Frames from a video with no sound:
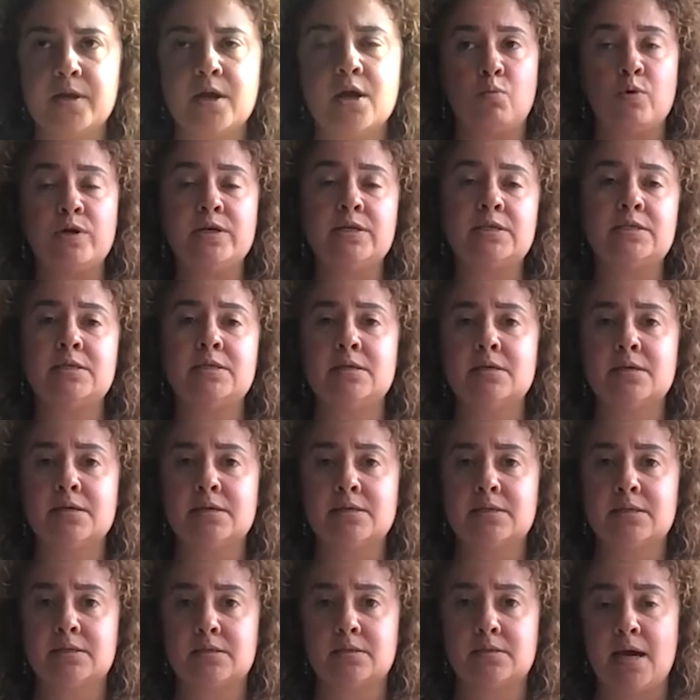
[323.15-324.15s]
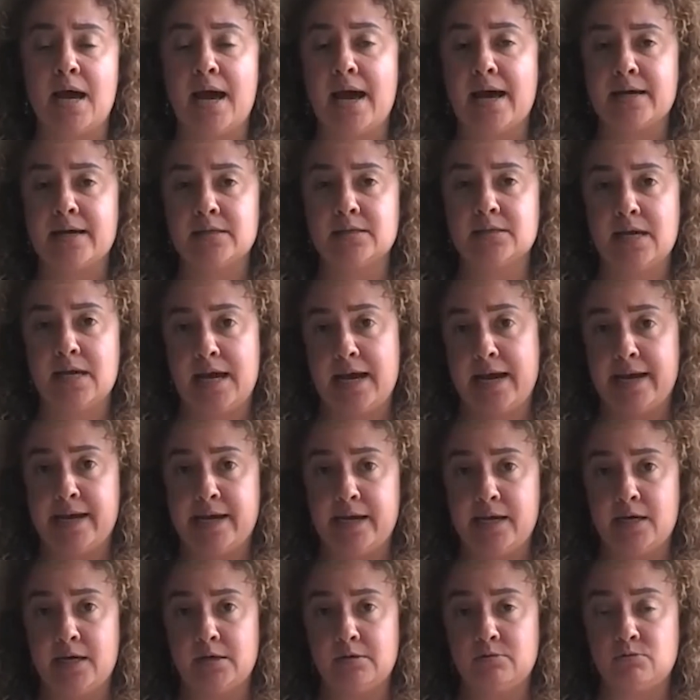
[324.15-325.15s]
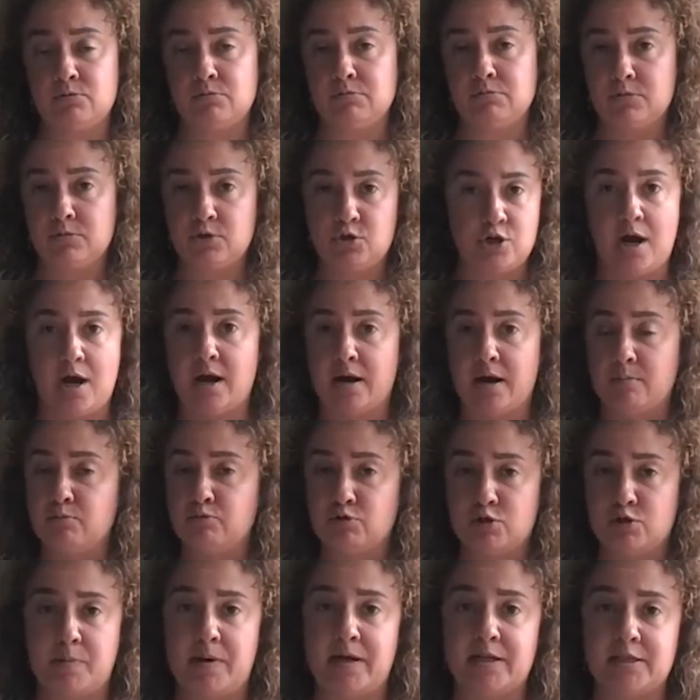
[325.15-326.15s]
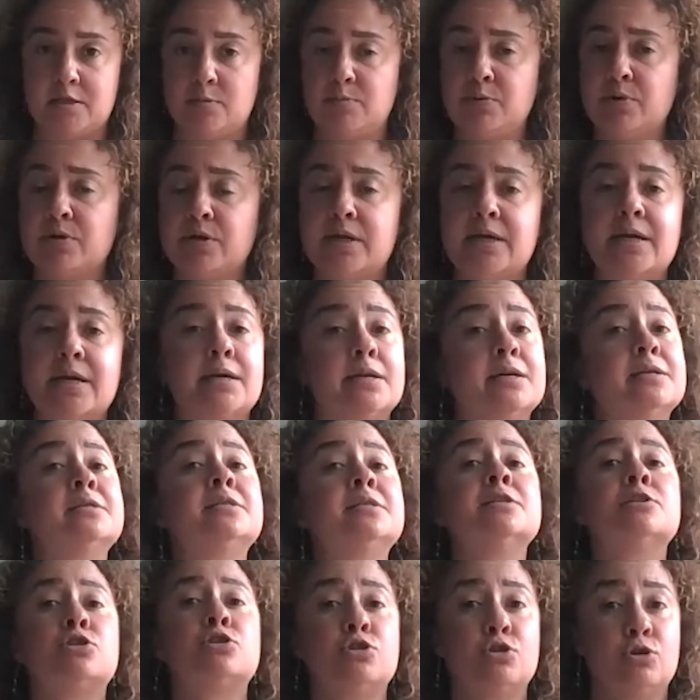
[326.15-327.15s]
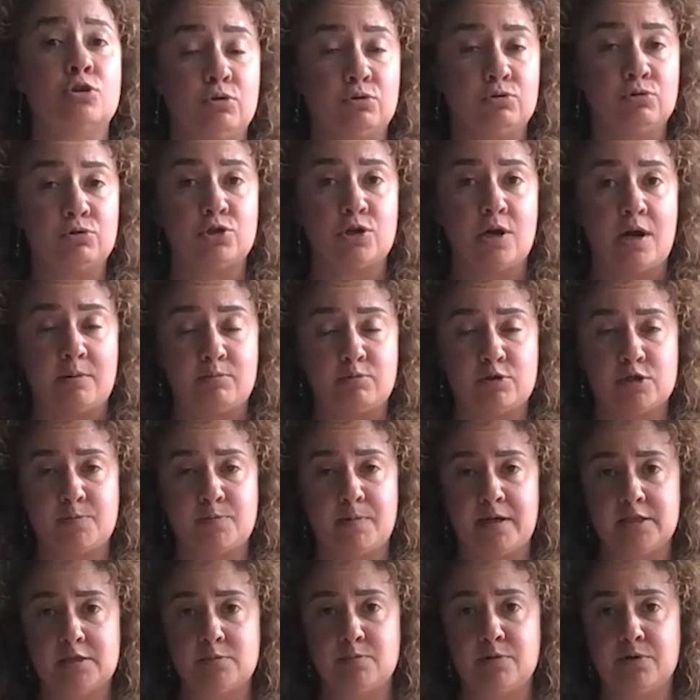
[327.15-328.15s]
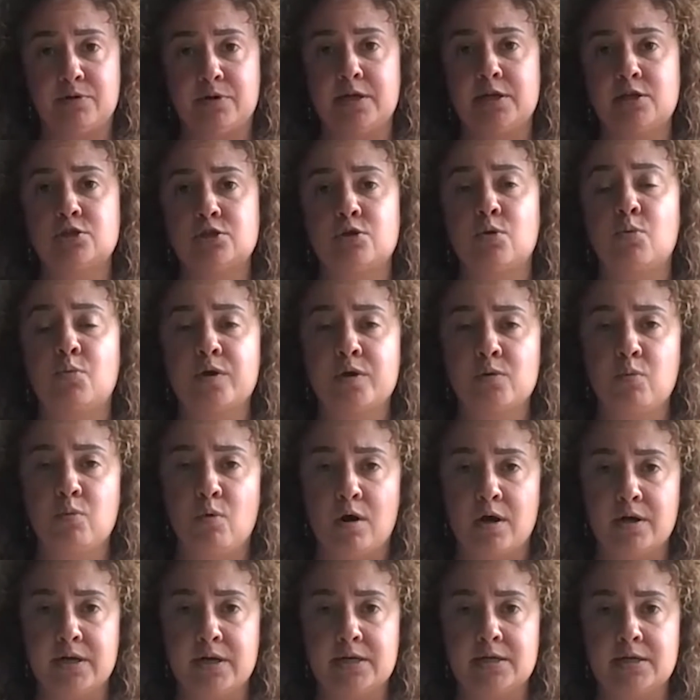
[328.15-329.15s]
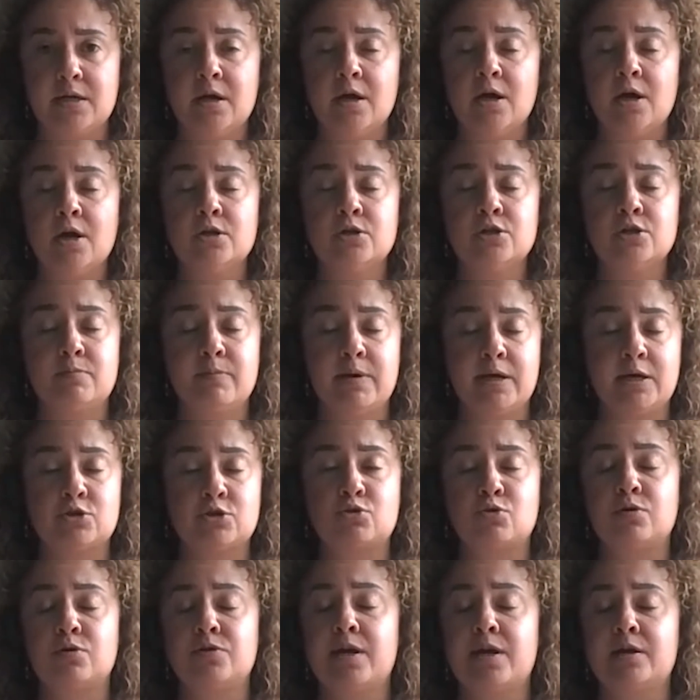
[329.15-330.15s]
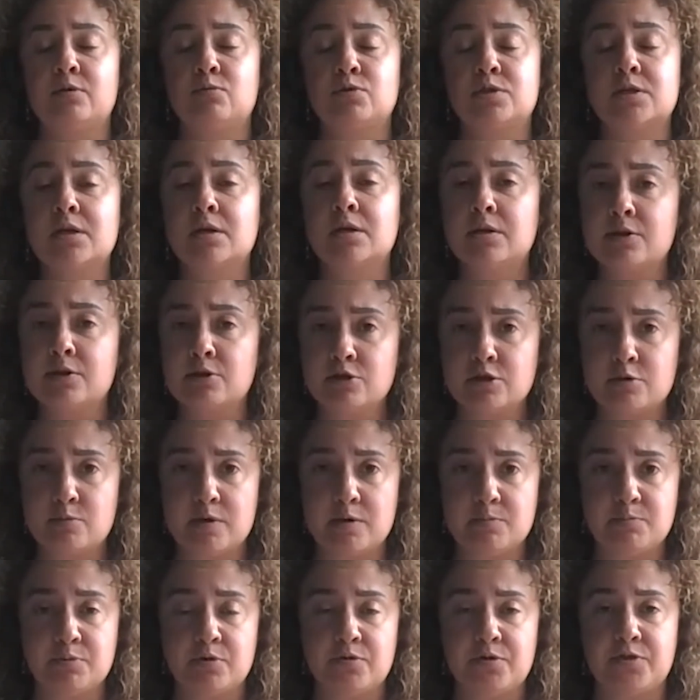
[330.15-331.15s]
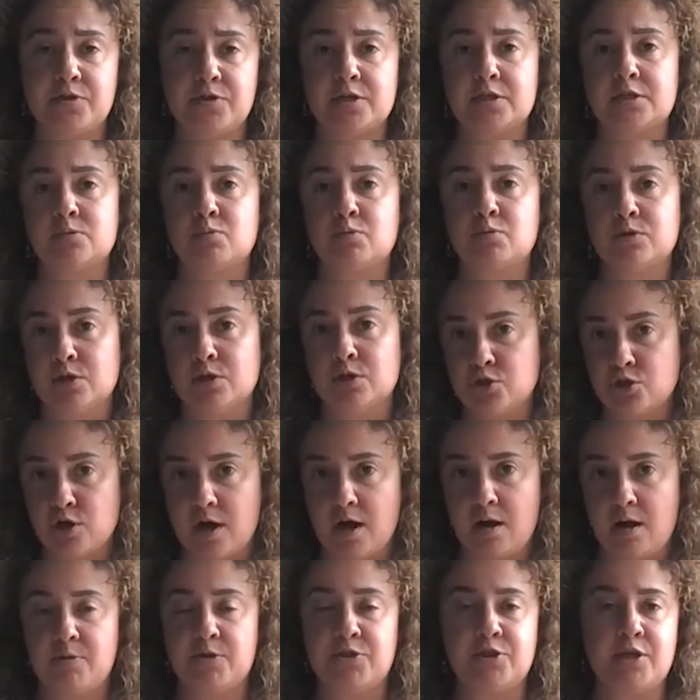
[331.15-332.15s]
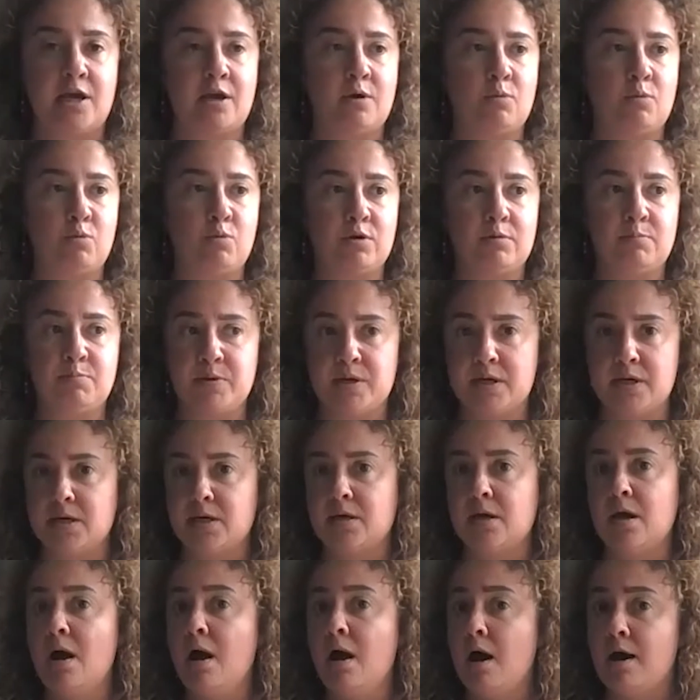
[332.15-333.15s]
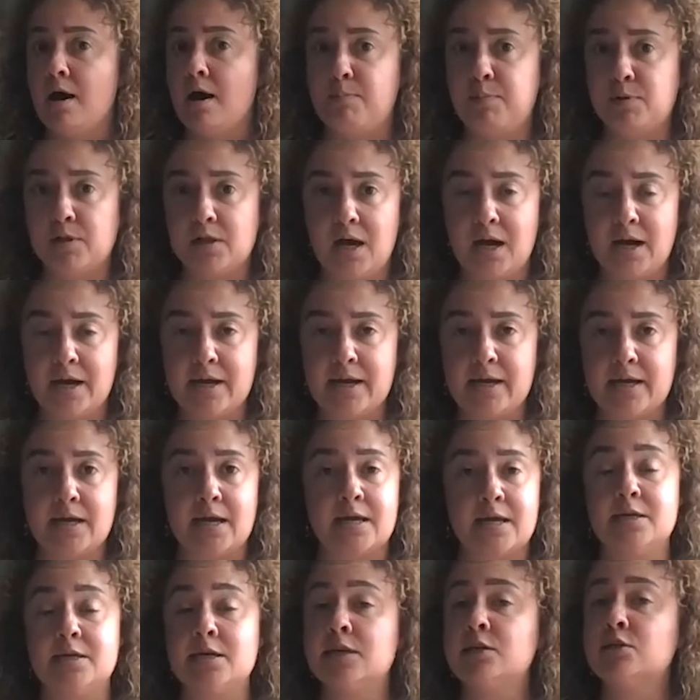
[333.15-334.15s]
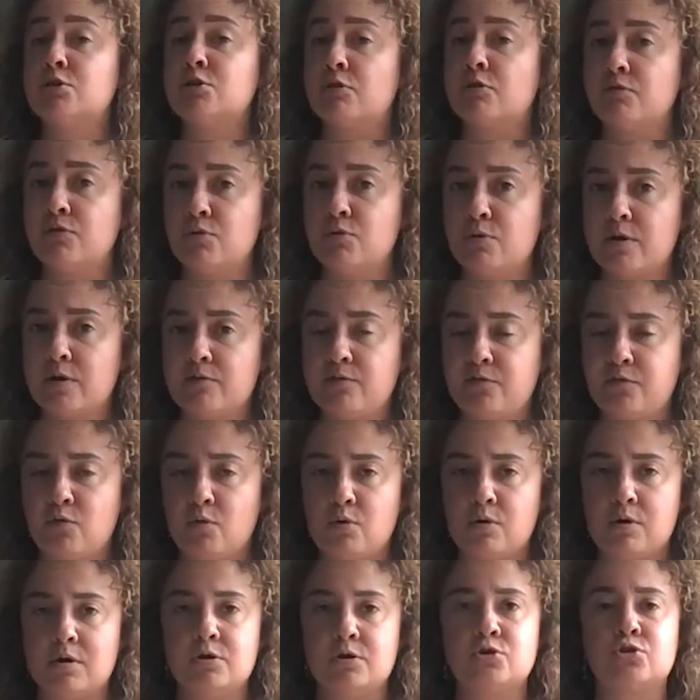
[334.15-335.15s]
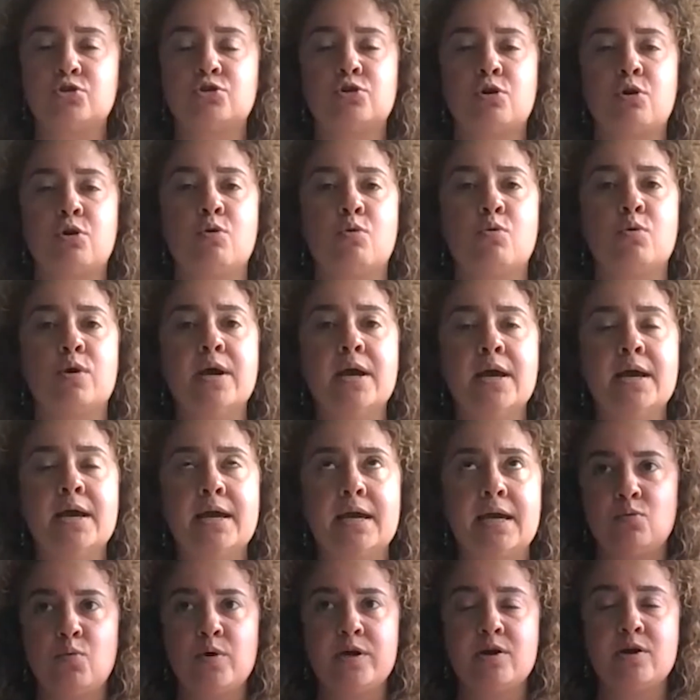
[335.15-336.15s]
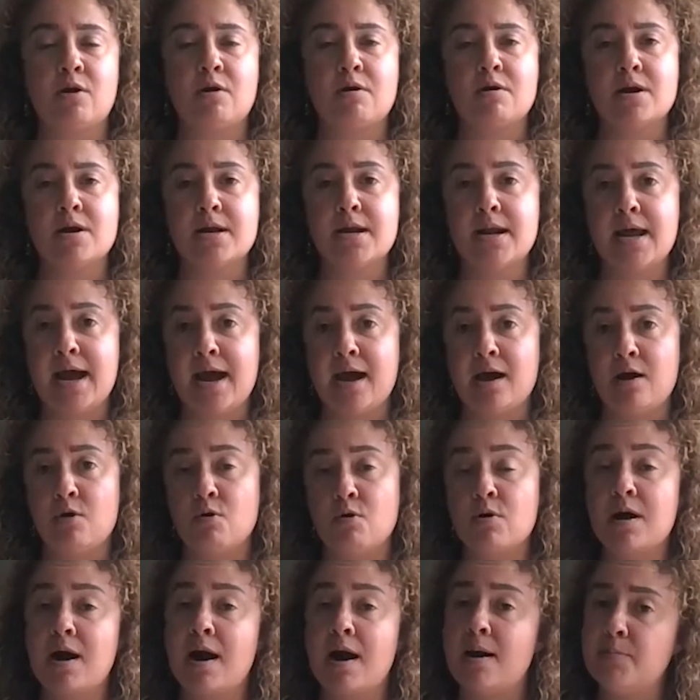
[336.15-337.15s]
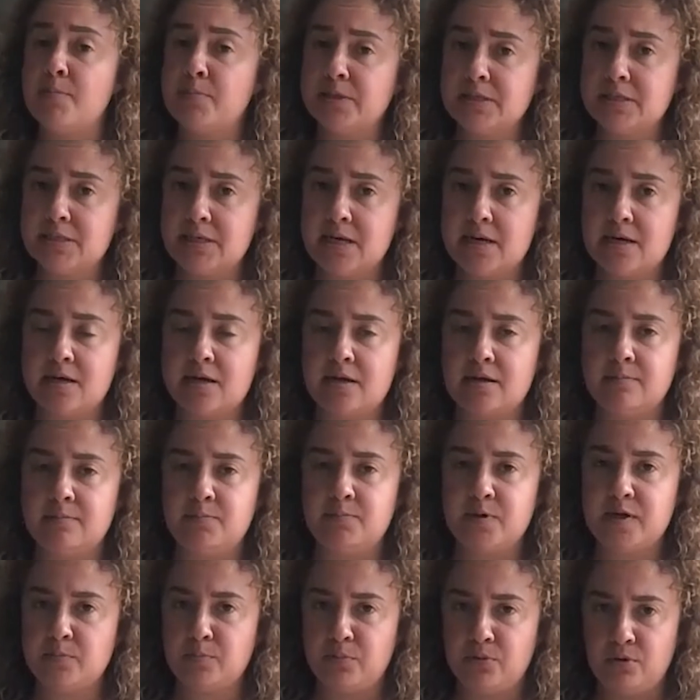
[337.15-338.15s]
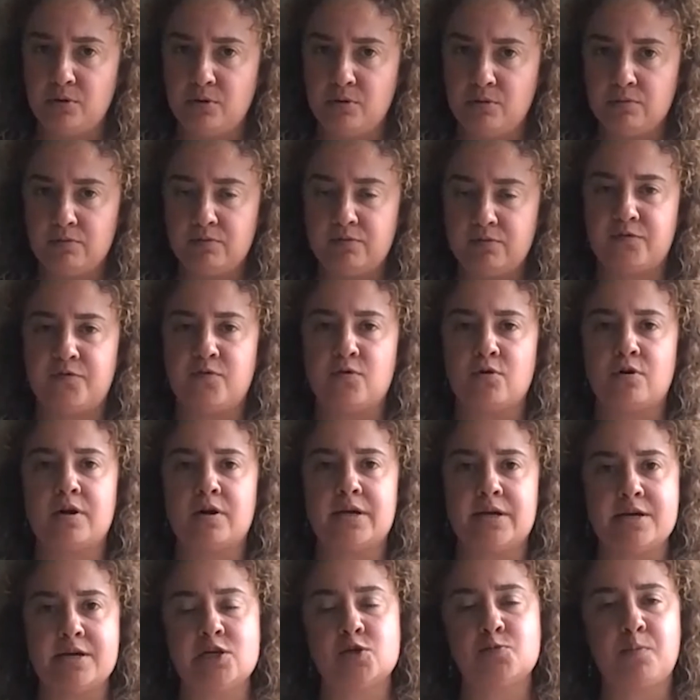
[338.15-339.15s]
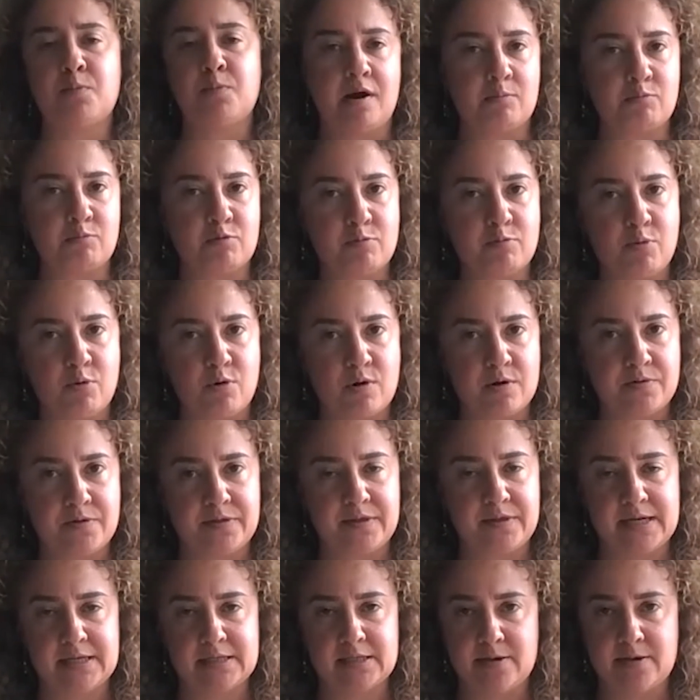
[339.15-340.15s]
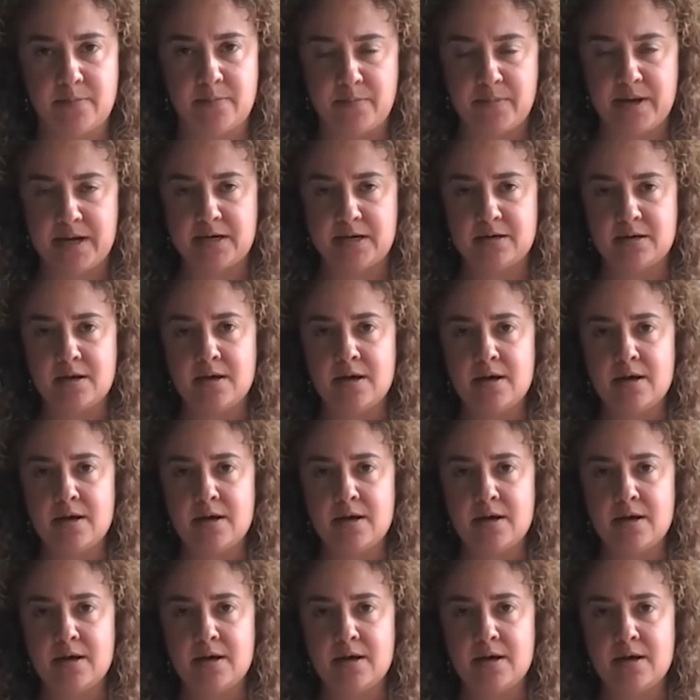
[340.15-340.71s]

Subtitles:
We see this as a job responsibility, an additional job responsibility. So we wanted to make sure that it was clear to people that this was a job that they would be applying and interviewing for. So we are now compensating people for each POM report that they submit.